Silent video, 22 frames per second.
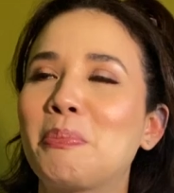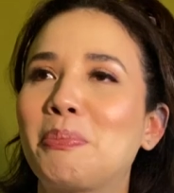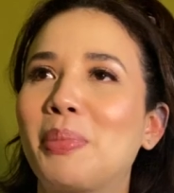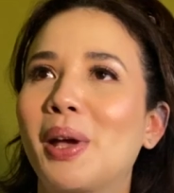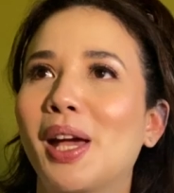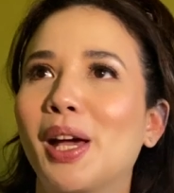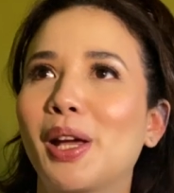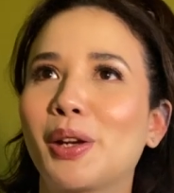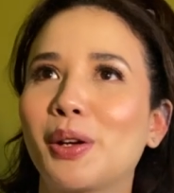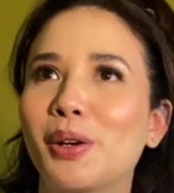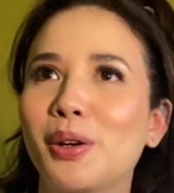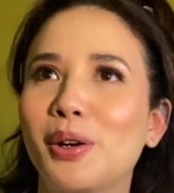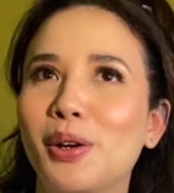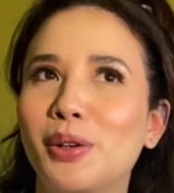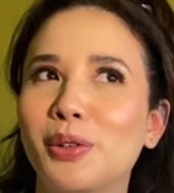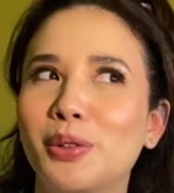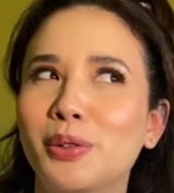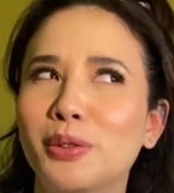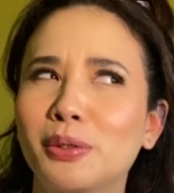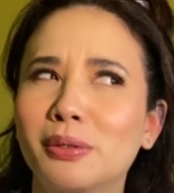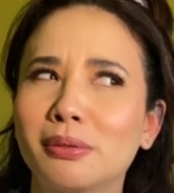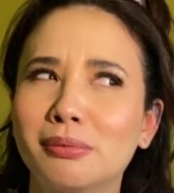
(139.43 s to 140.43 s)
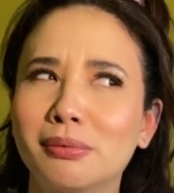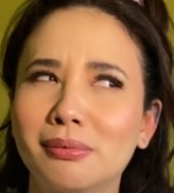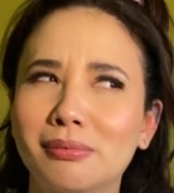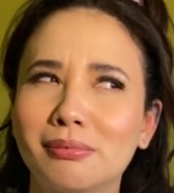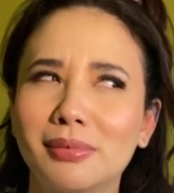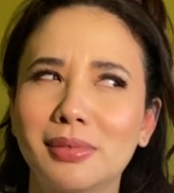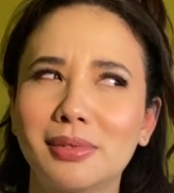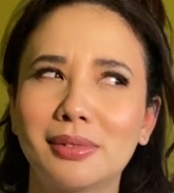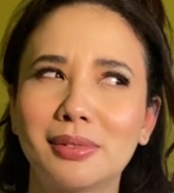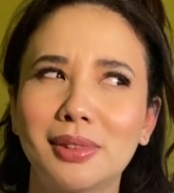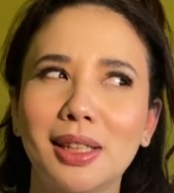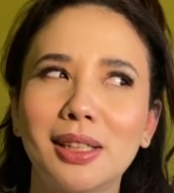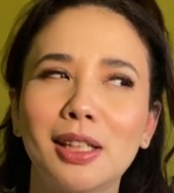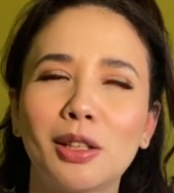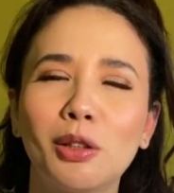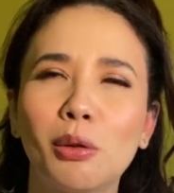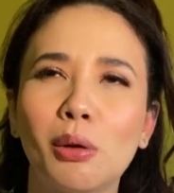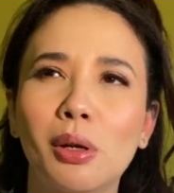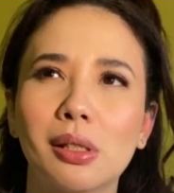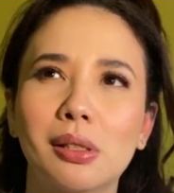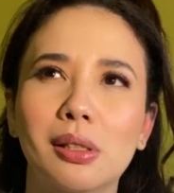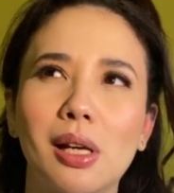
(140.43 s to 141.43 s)
Pero nung
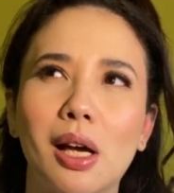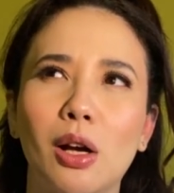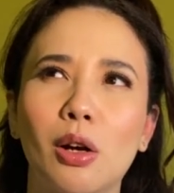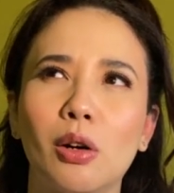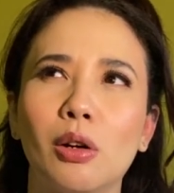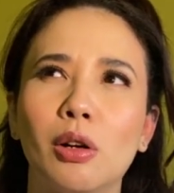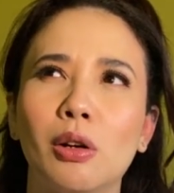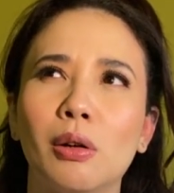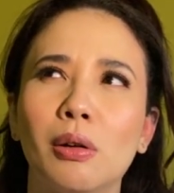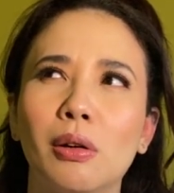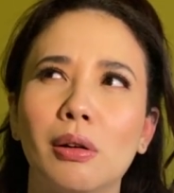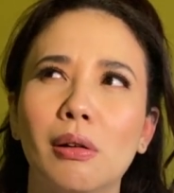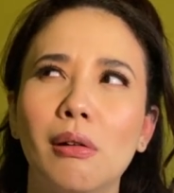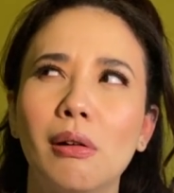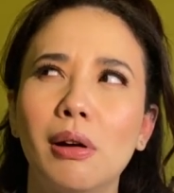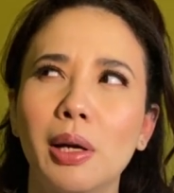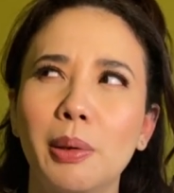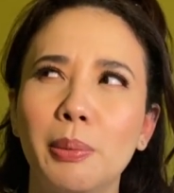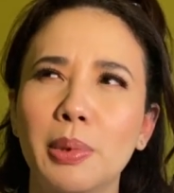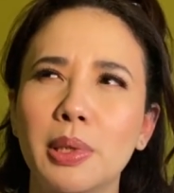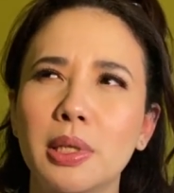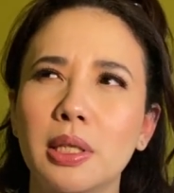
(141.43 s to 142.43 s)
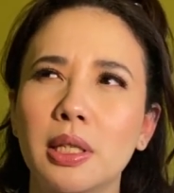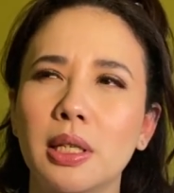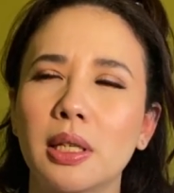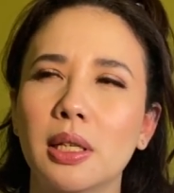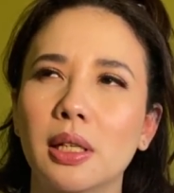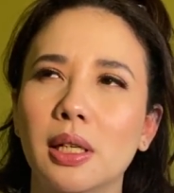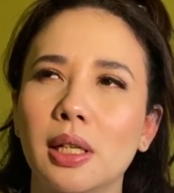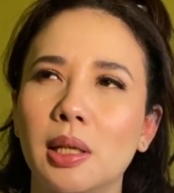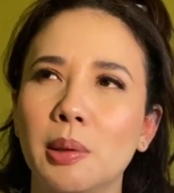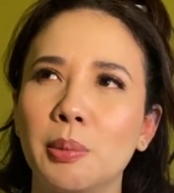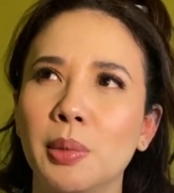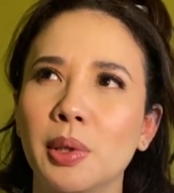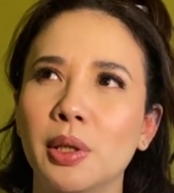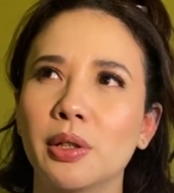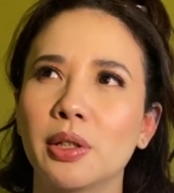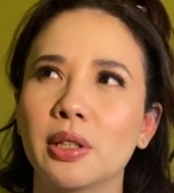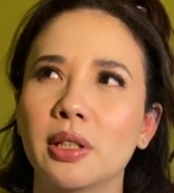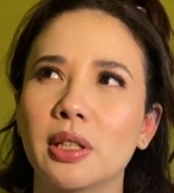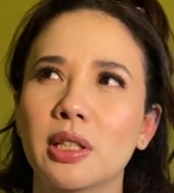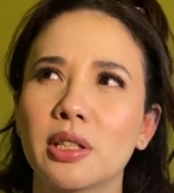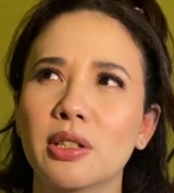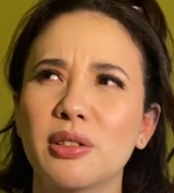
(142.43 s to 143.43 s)
tinanong kasi ako, okay ba si Yael
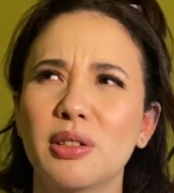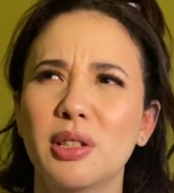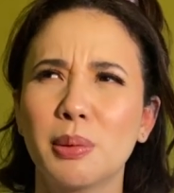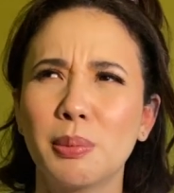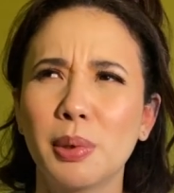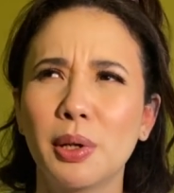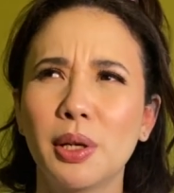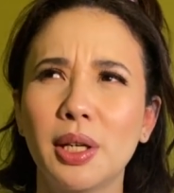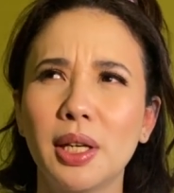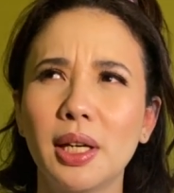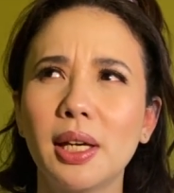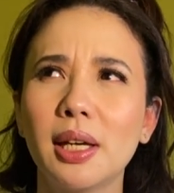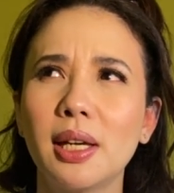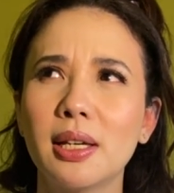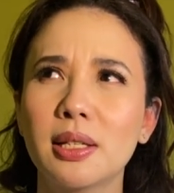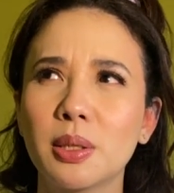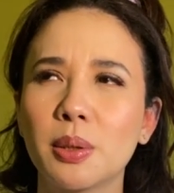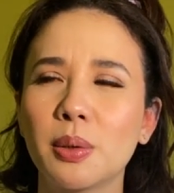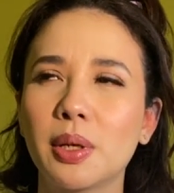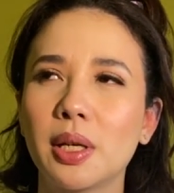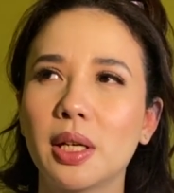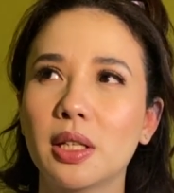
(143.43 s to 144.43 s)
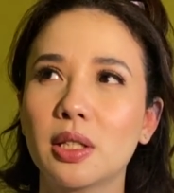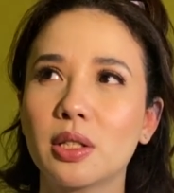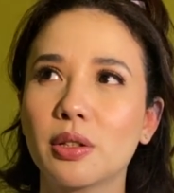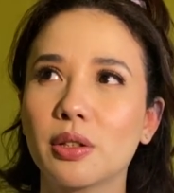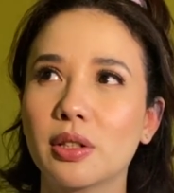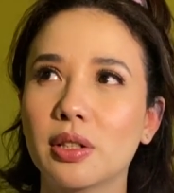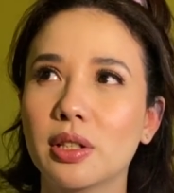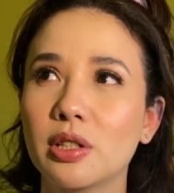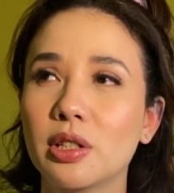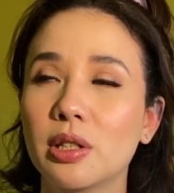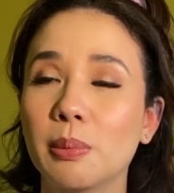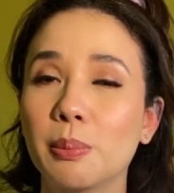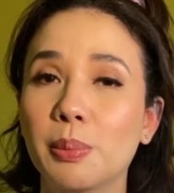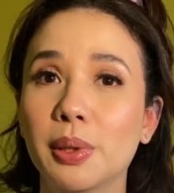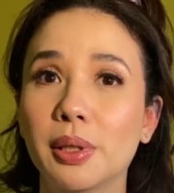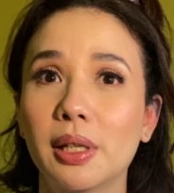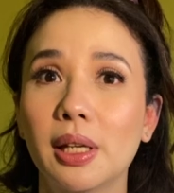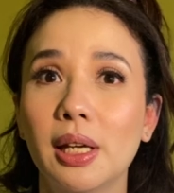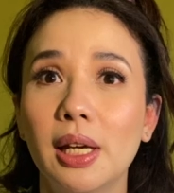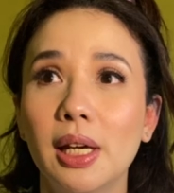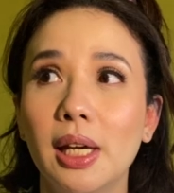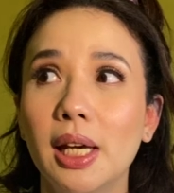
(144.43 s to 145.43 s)
mag-audition? Sabi ko, yeah, he's okay to audition,
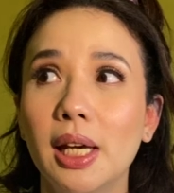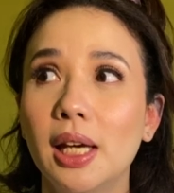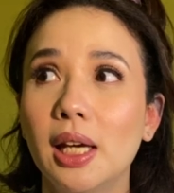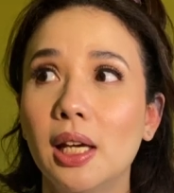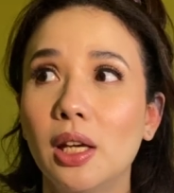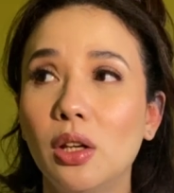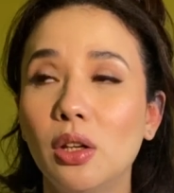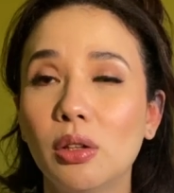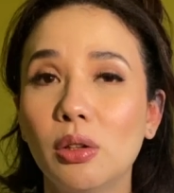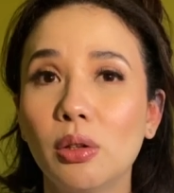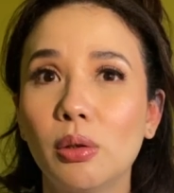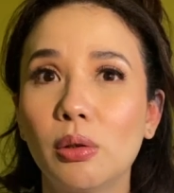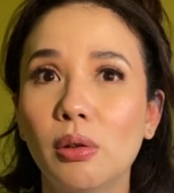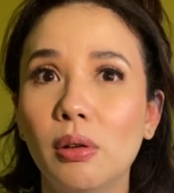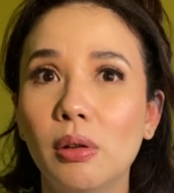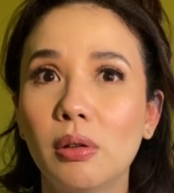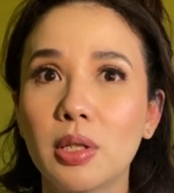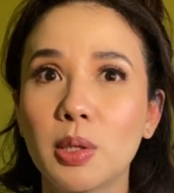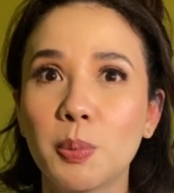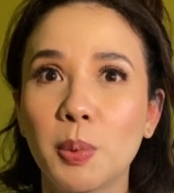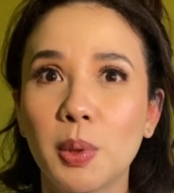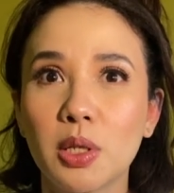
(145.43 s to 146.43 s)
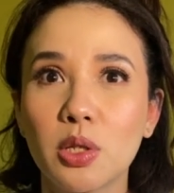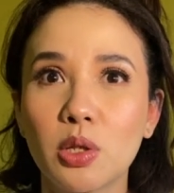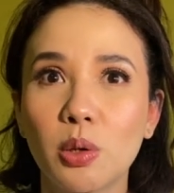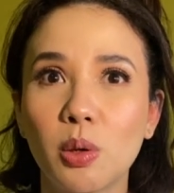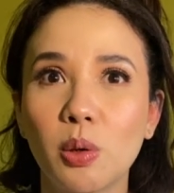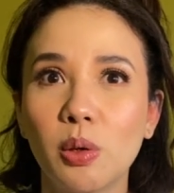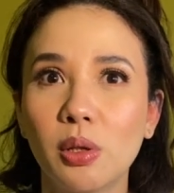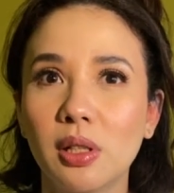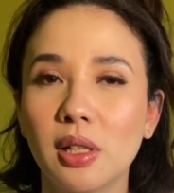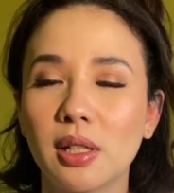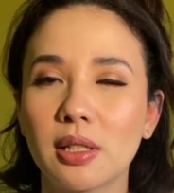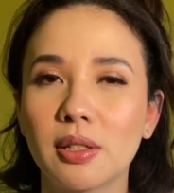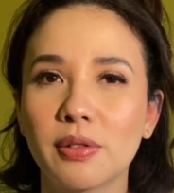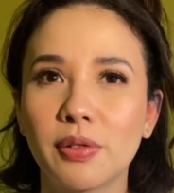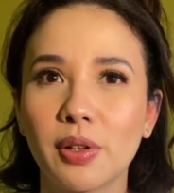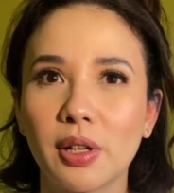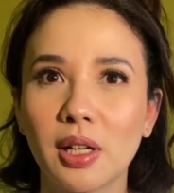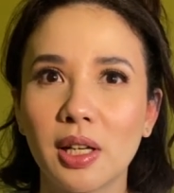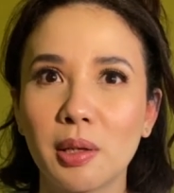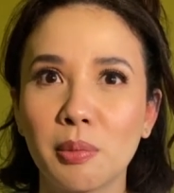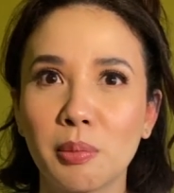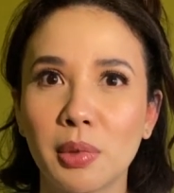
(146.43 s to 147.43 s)
but you know, Sponge Cola is
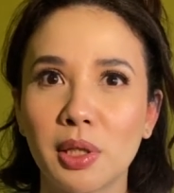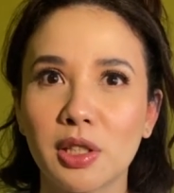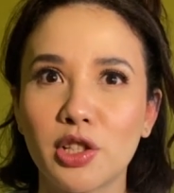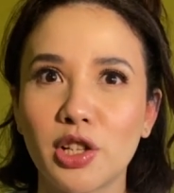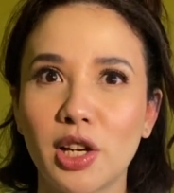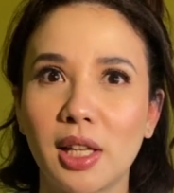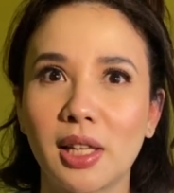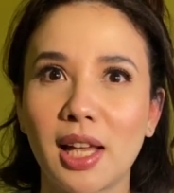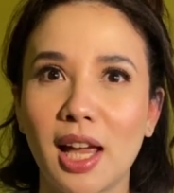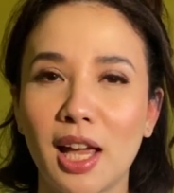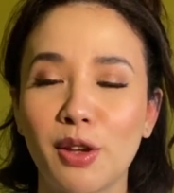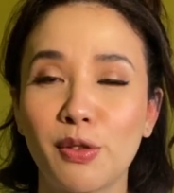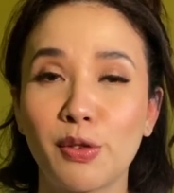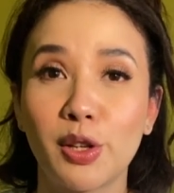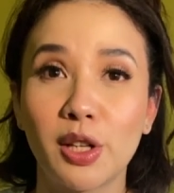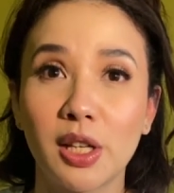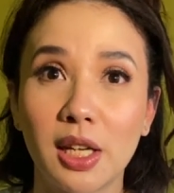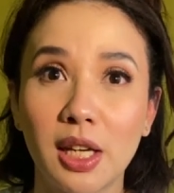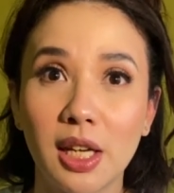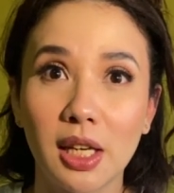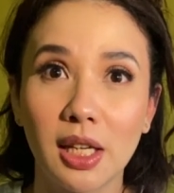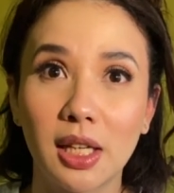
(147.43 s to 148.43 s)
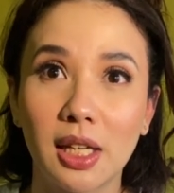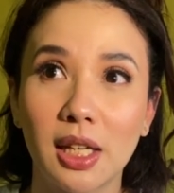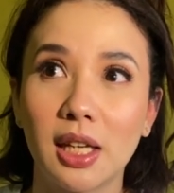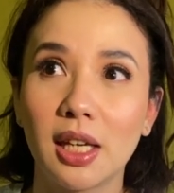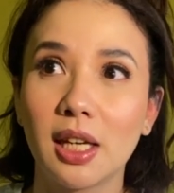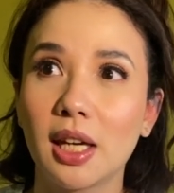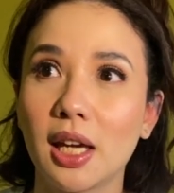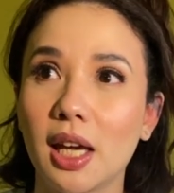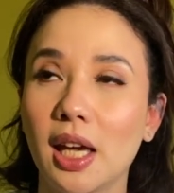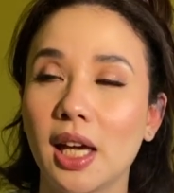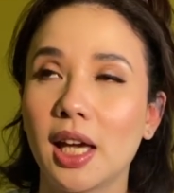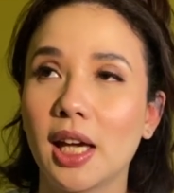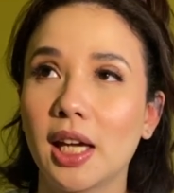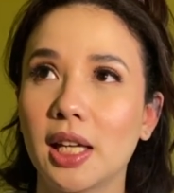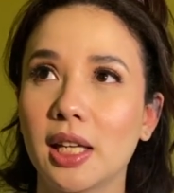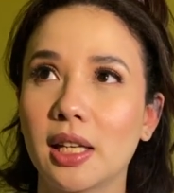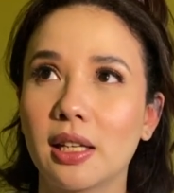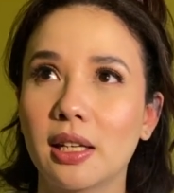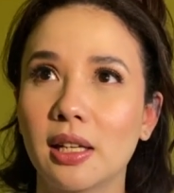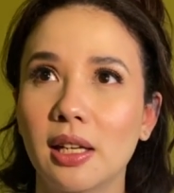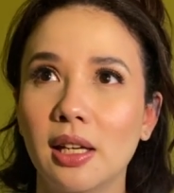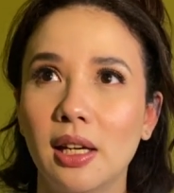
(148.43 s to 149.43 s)
very much alive and kicking,
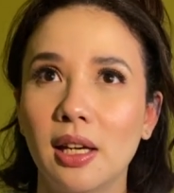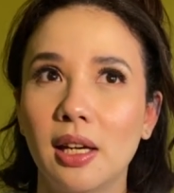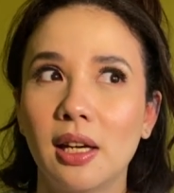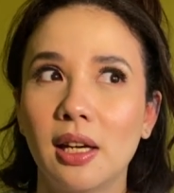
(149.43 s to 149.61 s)
and